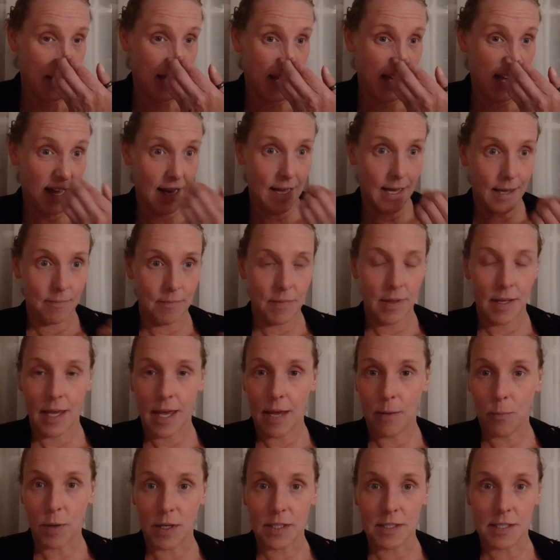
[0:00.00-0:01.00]

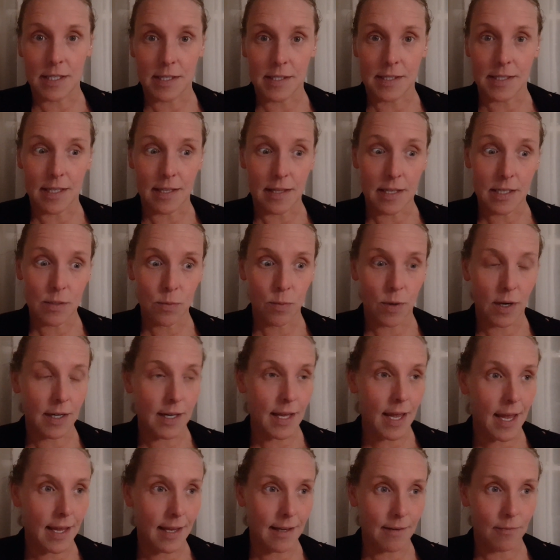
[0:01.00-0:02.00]
And went to see this one,
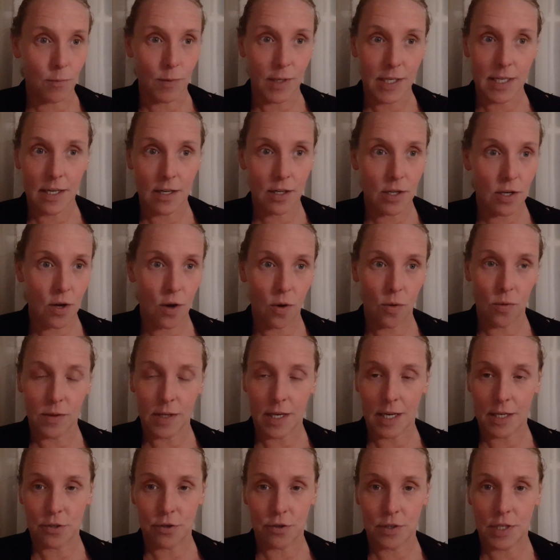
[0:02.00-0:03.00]
and we didn't know the
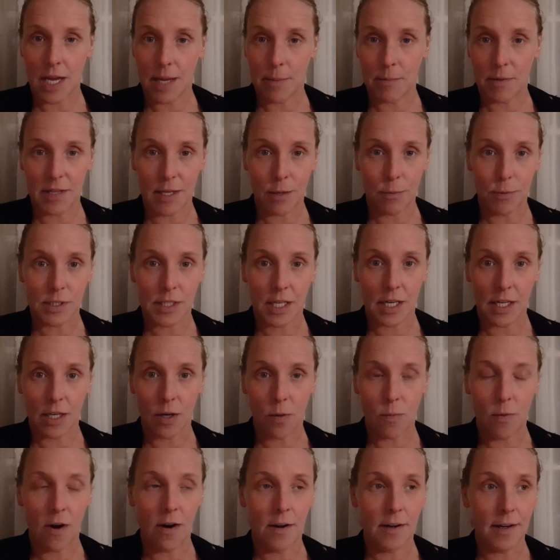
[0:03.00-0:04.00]
entertainment that was going to
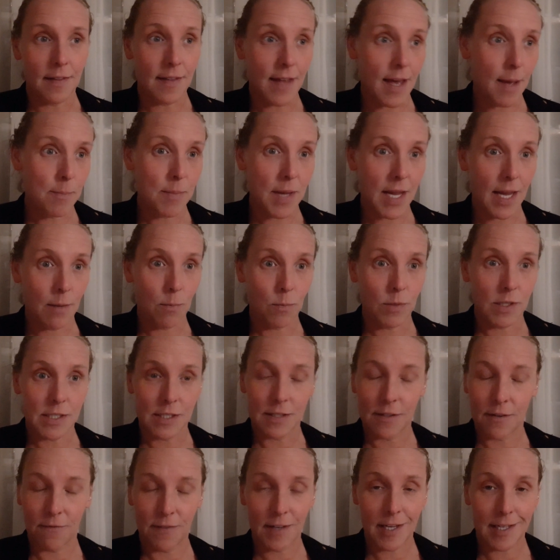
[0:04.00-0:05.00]
go on, and that band
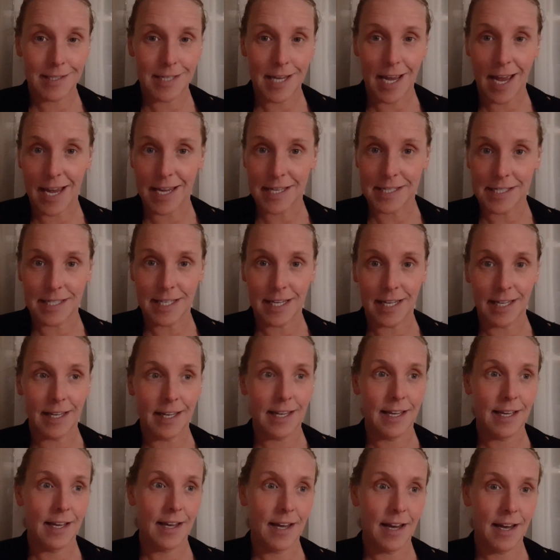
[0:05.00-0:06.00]
was fantastic.
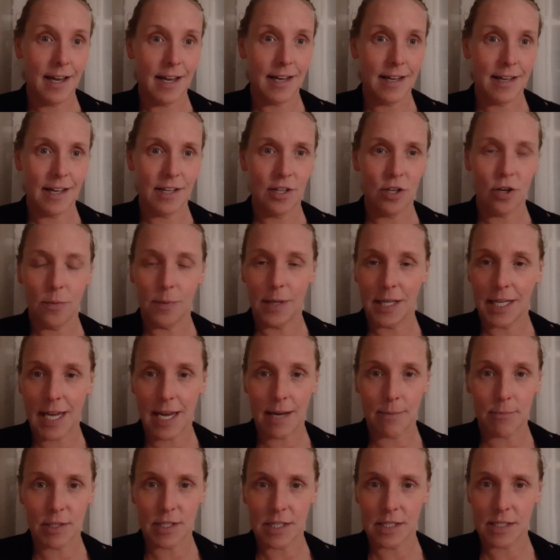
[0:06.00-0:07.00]
I know my
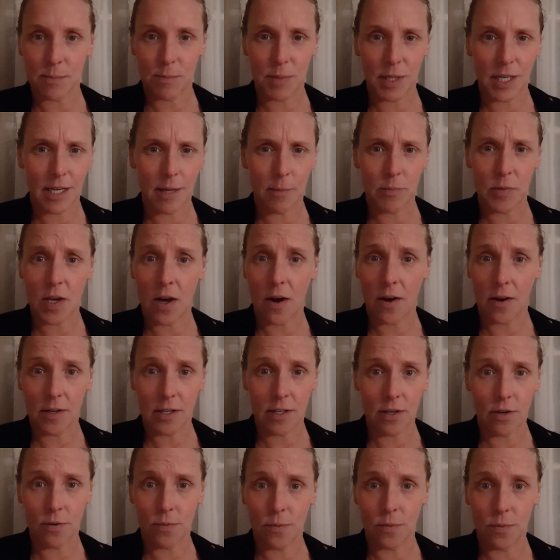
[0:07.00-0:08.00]
camera doesn't pick up the
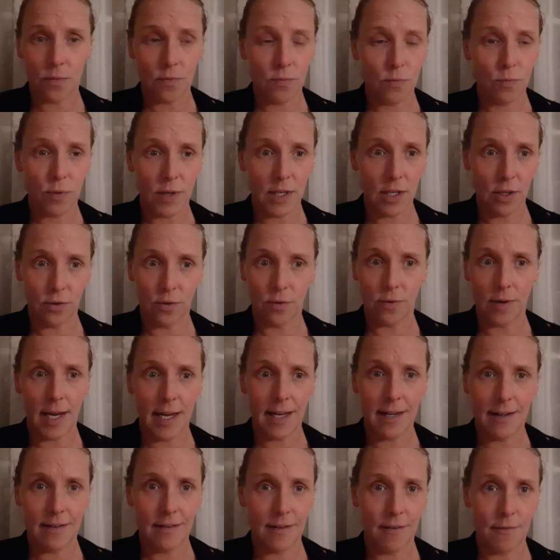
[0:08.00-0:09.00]
audio real
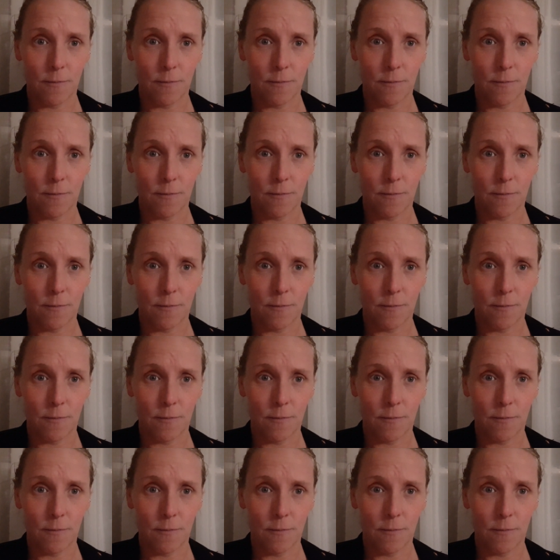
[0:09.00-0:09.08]
great,